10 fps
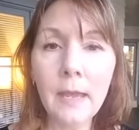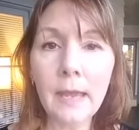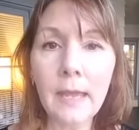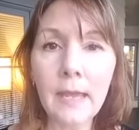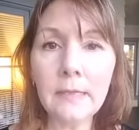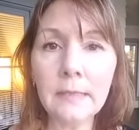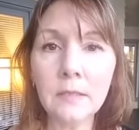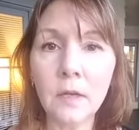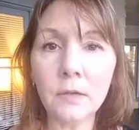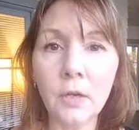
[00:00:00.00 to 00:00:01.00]
And
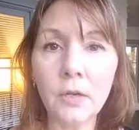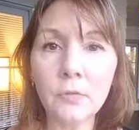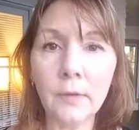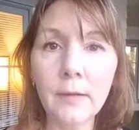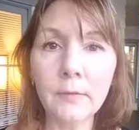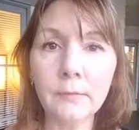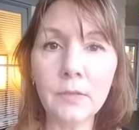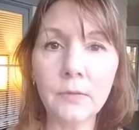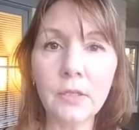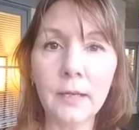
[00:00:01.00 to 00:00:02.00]
it's Dr. Andrea with
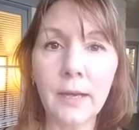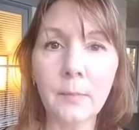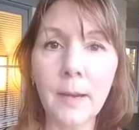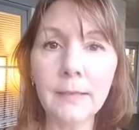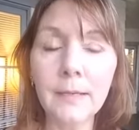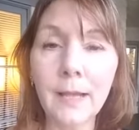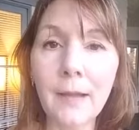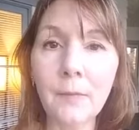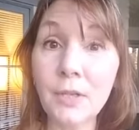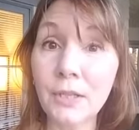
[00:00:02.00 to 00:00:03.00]
Restoration Chiropractic.
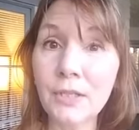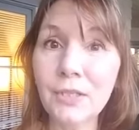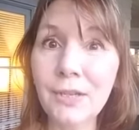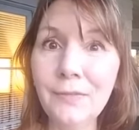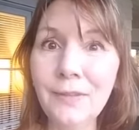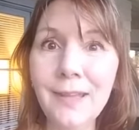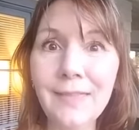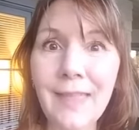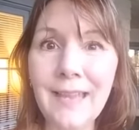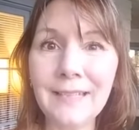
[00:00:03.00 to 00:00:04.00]
I will talk to you soon.
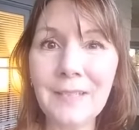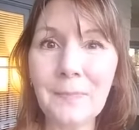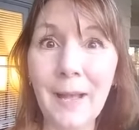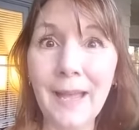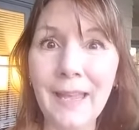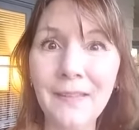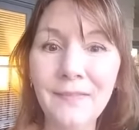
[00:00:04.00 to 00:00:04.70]
Thanks. Bye.